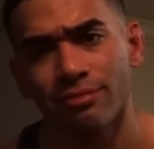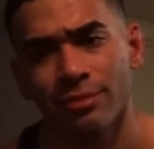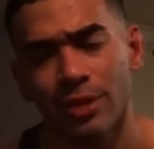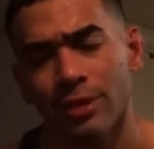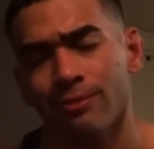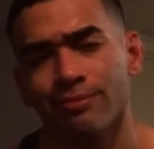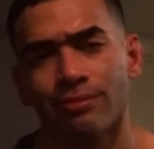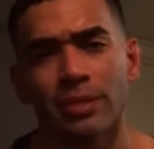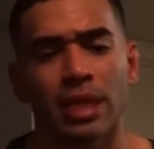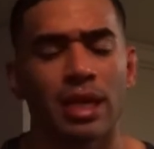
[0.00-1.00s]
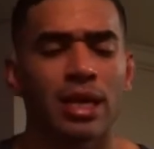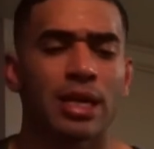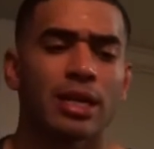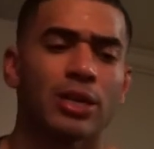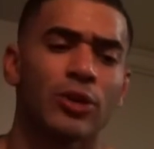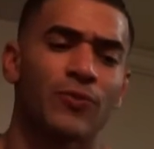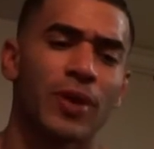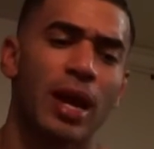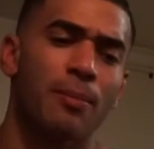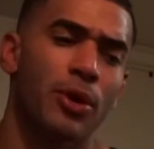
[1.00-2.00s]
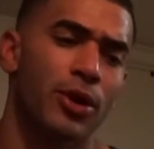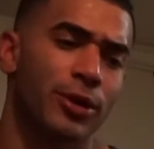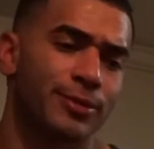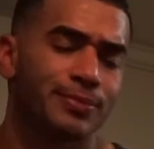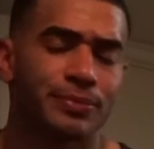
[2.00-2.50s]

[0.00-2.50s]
you know, good fat burner,